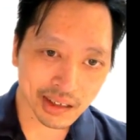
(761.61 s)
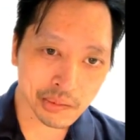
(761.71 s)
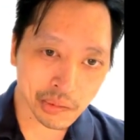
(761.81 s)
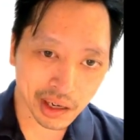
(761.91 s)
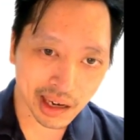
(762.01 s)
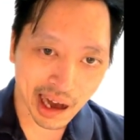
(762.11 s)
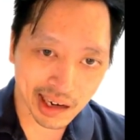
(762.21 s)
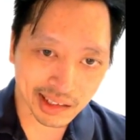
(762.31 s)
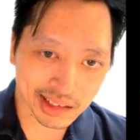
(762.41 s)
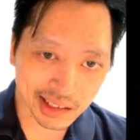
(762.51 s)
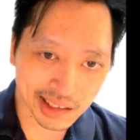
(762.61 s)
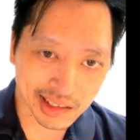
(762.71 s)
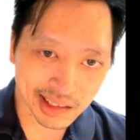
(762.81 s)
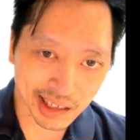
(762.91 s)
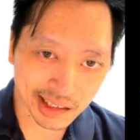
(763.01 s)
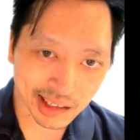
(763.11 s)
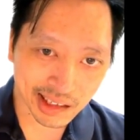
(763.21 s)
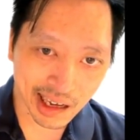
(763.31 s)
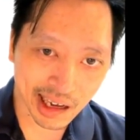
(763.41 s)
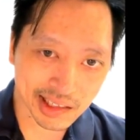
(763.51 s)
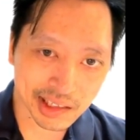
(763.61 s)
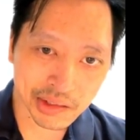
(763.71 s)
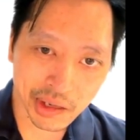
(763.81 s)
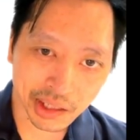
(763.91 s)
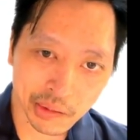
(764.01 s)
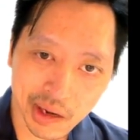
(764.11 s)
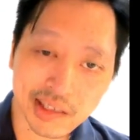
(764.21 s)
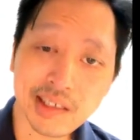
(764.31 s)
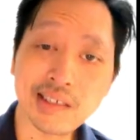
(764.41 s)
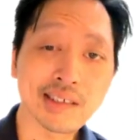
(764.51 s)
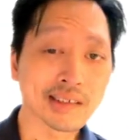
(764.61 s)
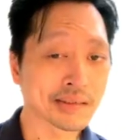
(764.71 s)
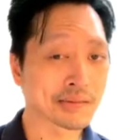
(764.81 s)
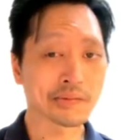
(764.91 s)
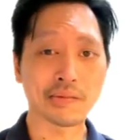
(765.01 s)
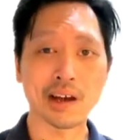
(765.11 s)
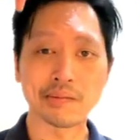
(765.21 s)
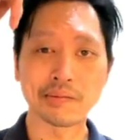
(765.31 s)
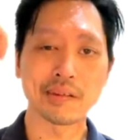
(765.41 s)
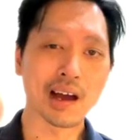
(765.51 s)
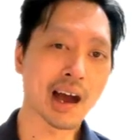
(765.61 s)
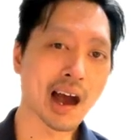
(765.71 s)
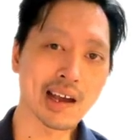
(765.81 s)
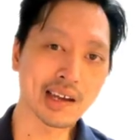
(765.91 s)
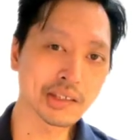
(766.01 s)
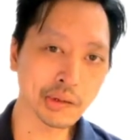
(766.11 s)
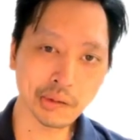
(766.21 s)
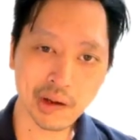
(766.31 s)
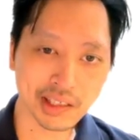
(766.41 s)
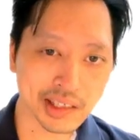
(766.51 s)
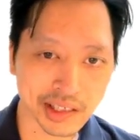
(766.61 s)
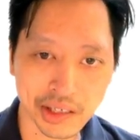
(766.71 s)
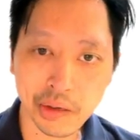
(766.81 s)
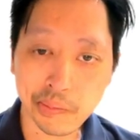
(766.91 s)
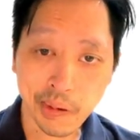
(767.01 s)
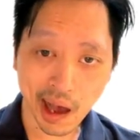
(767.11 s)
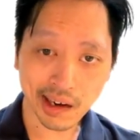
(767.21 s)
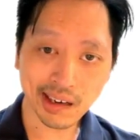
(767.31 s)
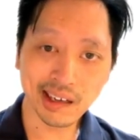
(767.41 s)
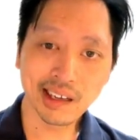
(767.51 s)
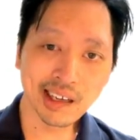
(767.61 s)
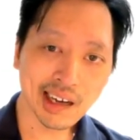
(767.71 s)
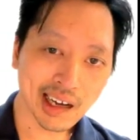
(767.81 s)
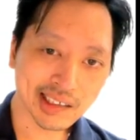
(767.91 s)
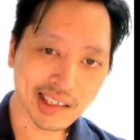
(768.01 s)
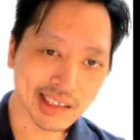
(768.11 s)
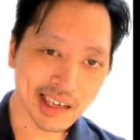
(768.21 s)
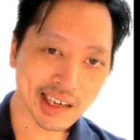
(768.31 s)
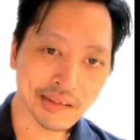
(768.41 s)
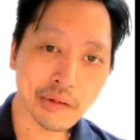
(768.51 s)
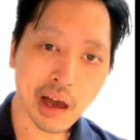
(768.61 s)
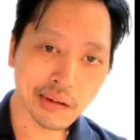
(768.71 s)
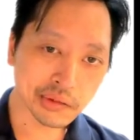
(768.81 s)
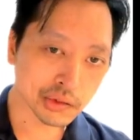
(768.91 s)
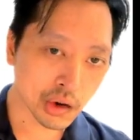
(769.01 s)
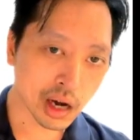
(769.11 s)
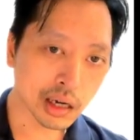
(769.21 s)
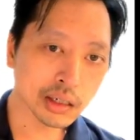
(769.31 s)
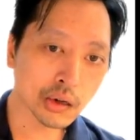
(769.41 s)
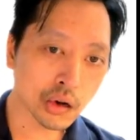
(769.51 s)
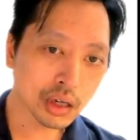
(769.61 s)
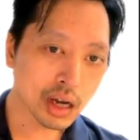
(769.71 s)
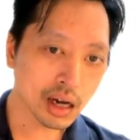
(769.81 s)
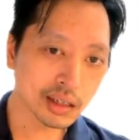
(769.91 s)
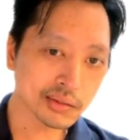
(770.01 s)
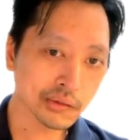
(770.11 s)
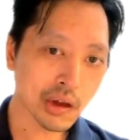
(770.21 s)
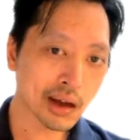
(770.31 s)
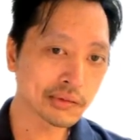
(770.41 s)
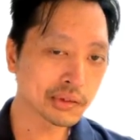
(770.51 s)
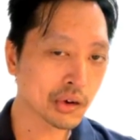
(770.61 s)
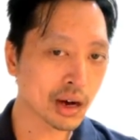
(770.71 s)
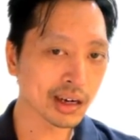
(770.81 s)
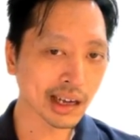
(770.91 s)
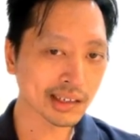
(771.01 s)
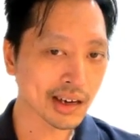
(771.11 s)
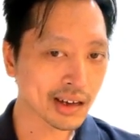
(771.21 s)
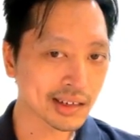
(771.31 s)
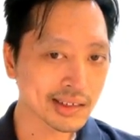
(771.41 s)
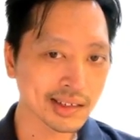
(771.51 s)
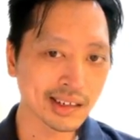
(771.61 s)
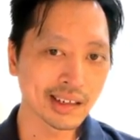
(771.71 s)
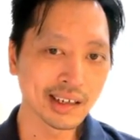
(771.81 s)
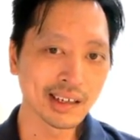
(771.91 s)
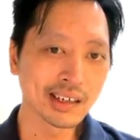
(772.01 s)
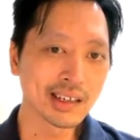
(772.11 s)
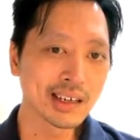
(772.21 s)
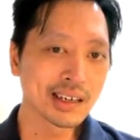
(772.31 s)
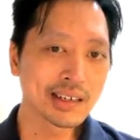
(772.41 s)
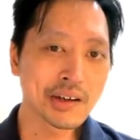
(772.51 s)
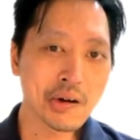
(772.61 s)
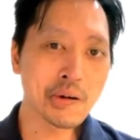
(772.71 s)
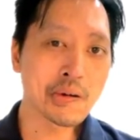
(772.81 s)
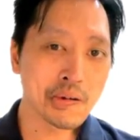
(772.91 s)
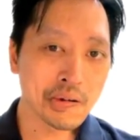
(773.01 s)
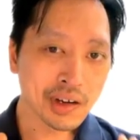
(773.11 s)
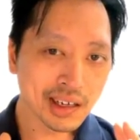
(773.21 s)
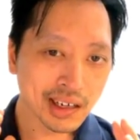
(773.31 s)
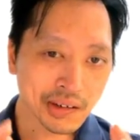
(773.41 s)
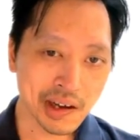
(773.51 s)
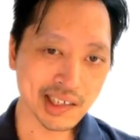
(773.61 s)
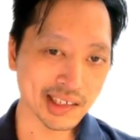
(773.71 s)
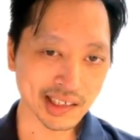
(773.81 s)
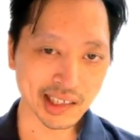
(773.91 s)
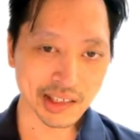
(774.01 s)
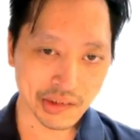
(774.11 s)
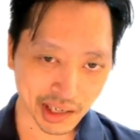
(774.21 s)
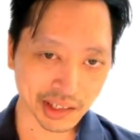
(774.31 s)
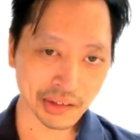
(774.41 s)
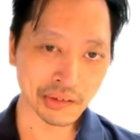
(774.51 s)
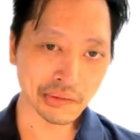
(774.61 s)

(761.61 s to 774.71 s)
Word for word: Well, Alex Lee said that he hates trick questions. Yeah, I hate trick questions too. But as I said, if you have strong core knowledge, if you have strong like knowledge, no question can trick you.